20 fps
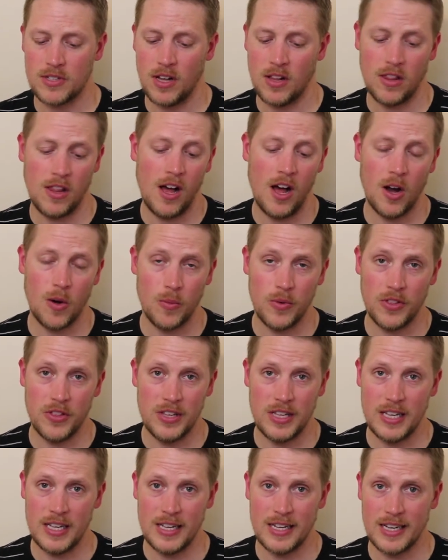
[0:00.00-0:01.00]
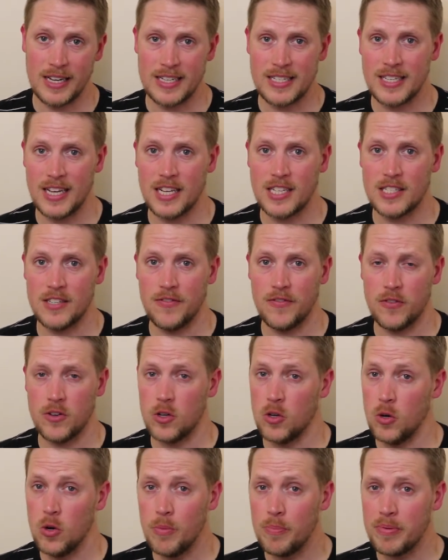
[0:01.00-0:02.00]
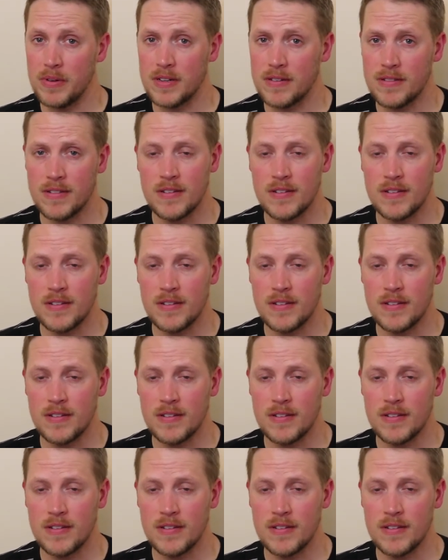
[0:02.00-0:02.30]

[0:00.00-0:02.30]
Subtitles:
along with the excessive goop,